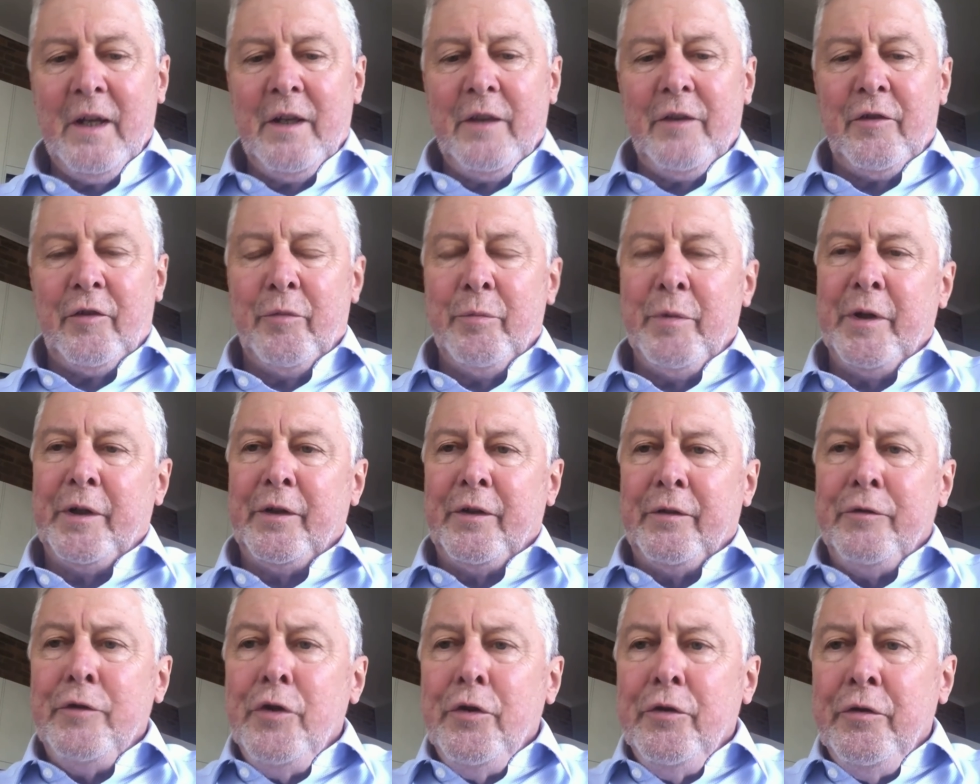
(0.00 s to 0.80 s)
There have been a,
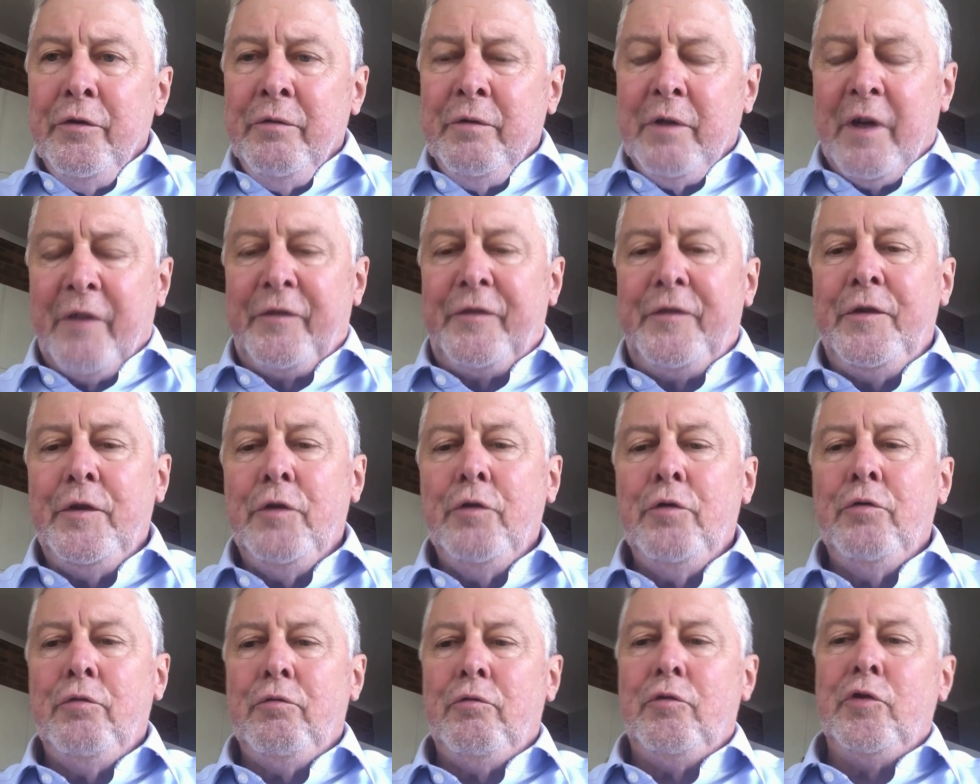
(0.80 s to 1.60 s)
new, a
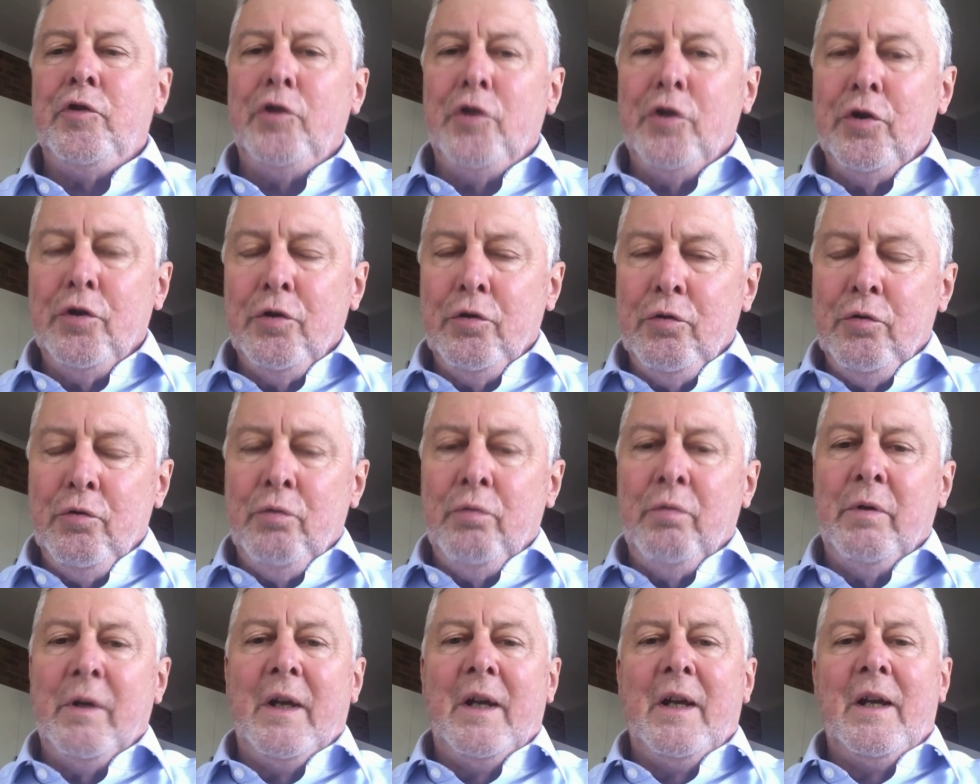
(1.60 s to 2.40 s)
few
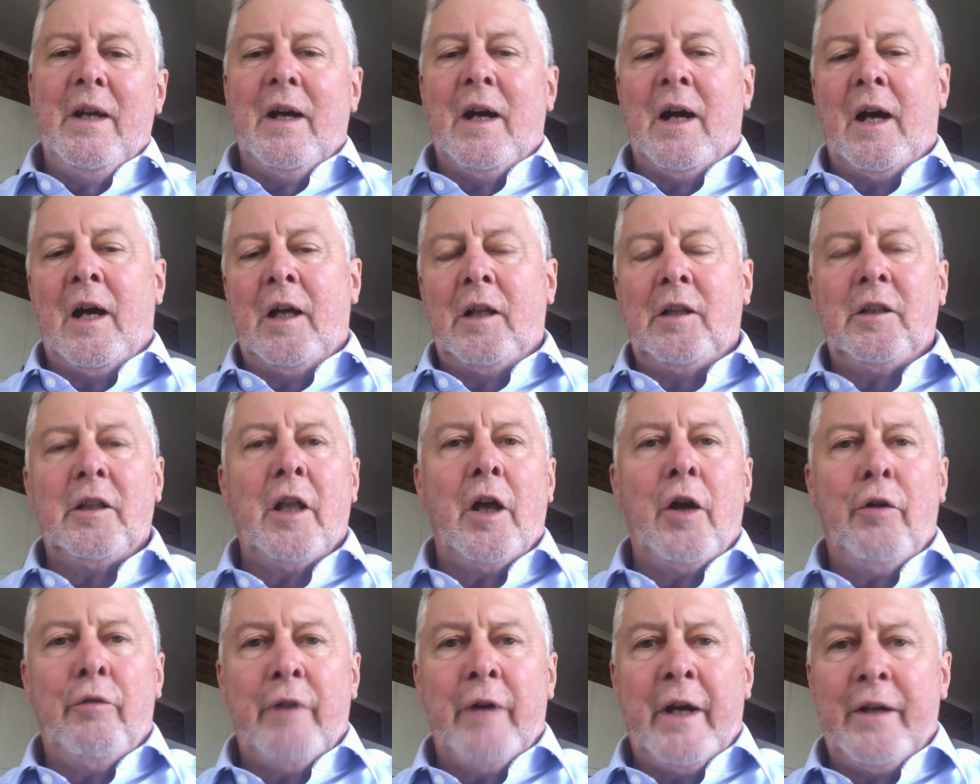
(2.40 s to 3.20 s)
new uh,
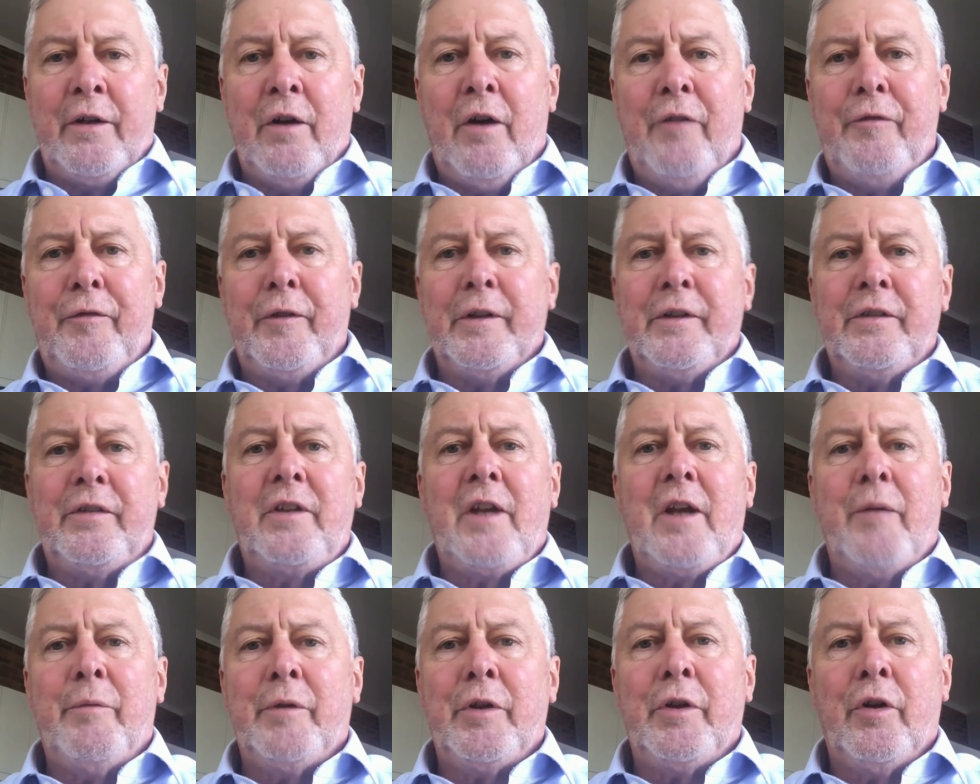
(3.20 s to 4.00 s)
low rate offerings
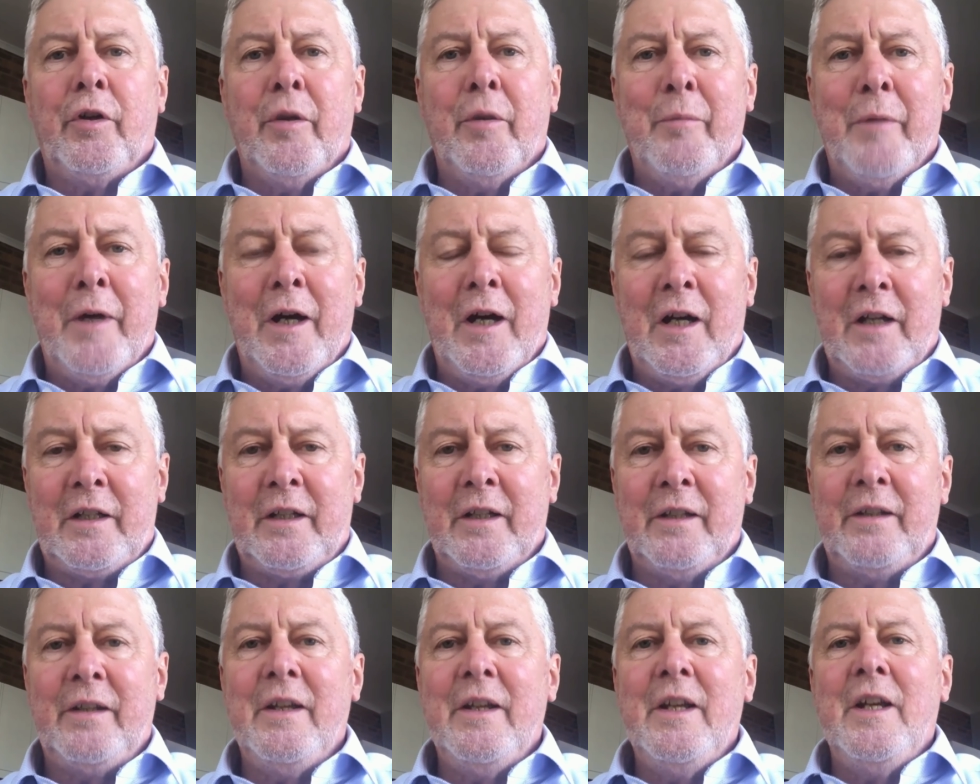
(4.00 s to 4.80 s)
coming on the
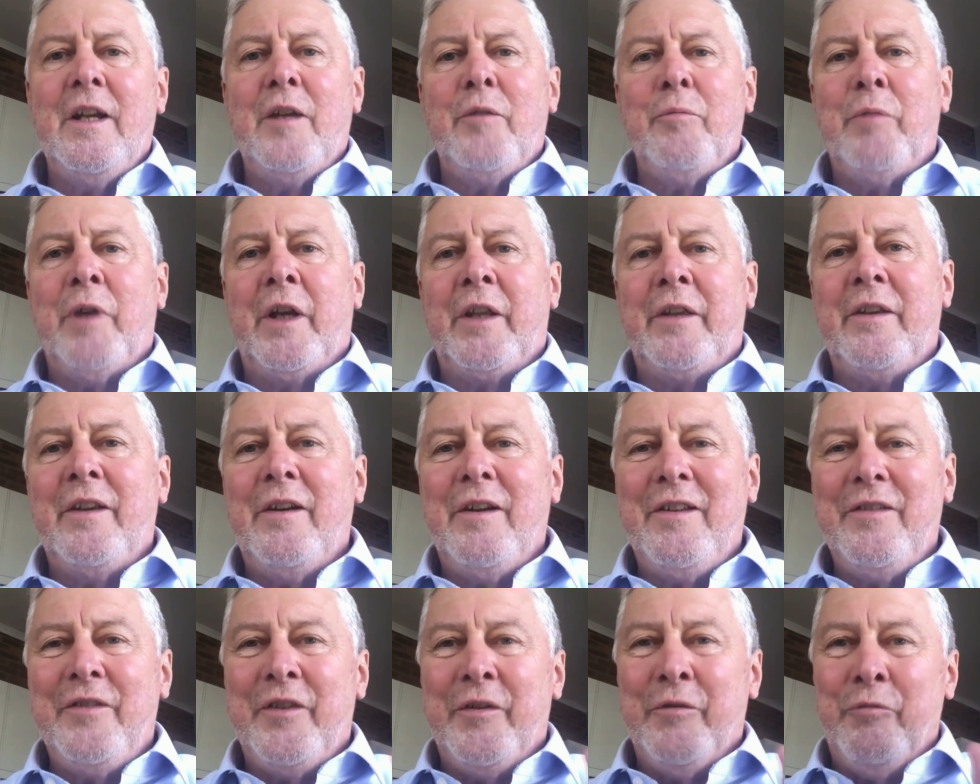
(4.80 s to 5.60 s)
market, but
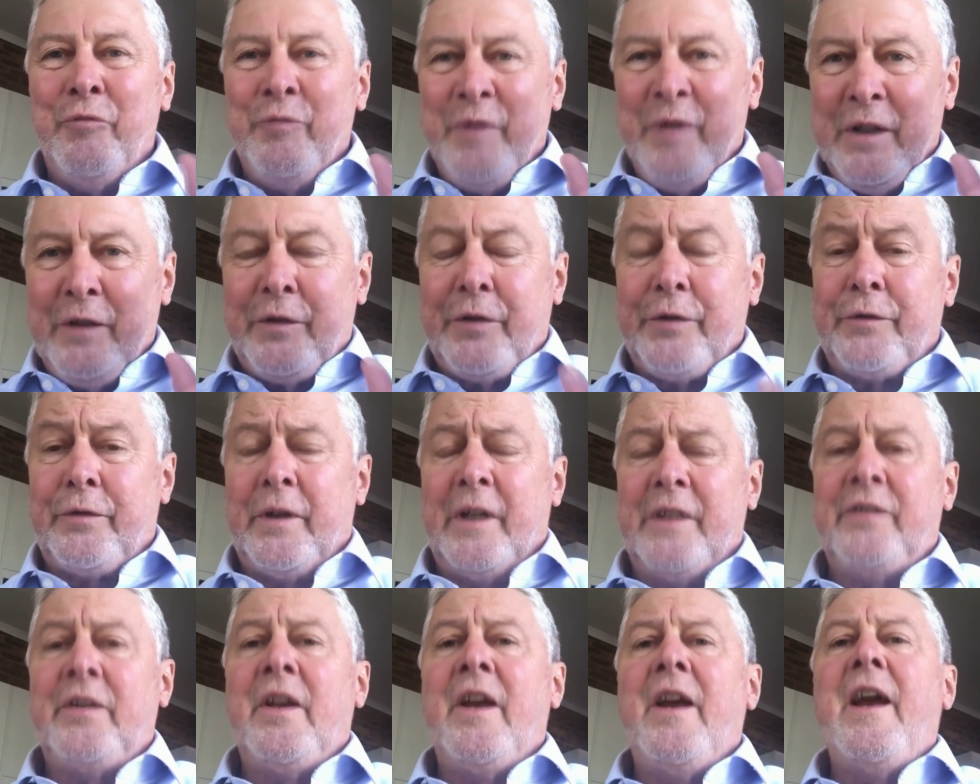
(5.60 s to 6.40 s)
the interest
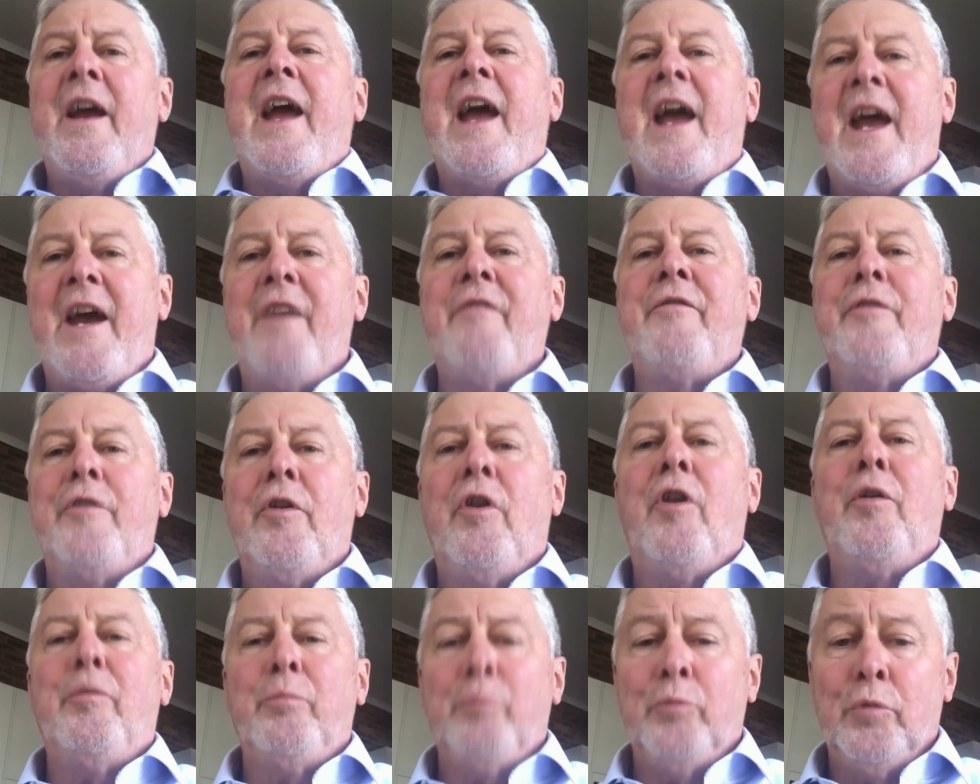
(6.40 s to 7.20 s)
rates have
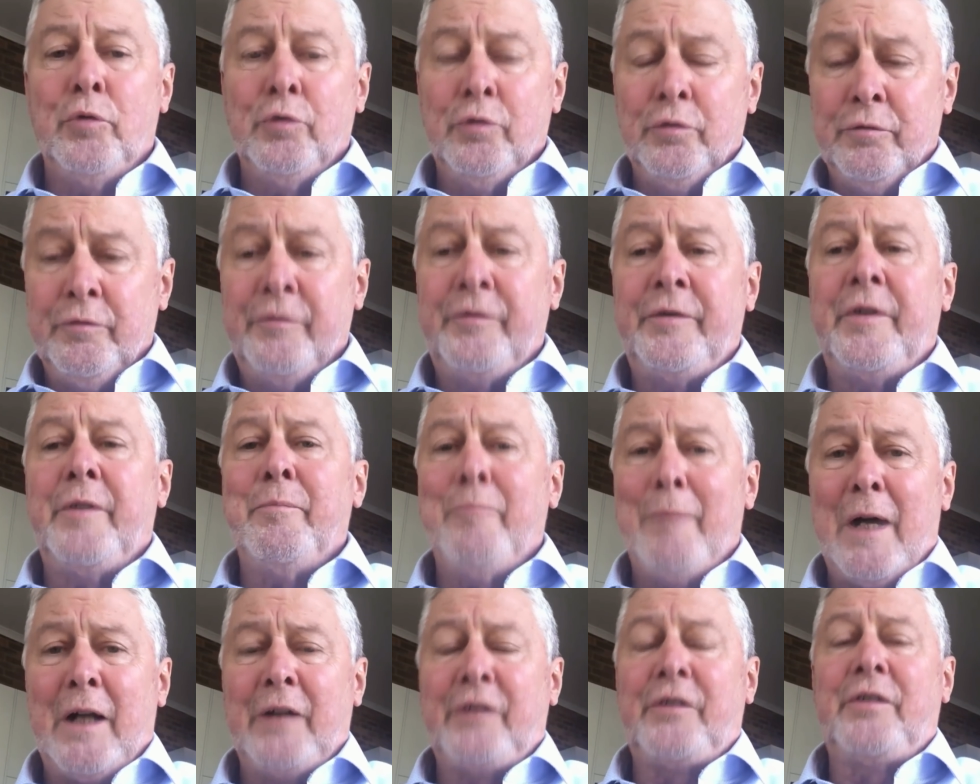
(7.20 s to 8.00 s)
not moved
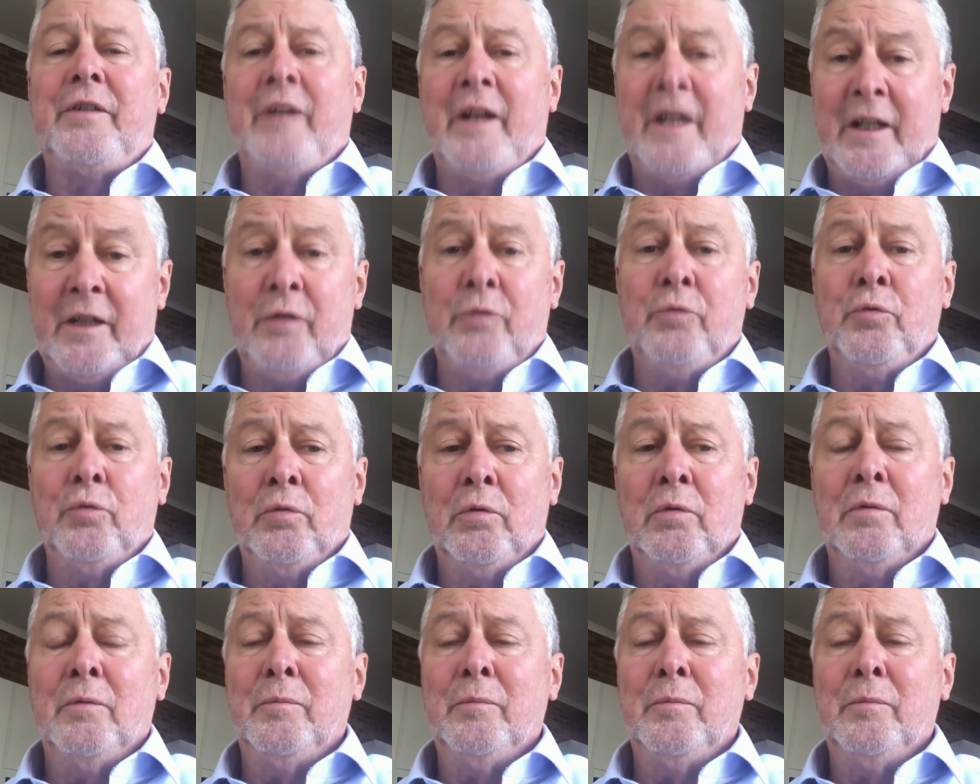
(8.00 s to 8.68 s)
much at all.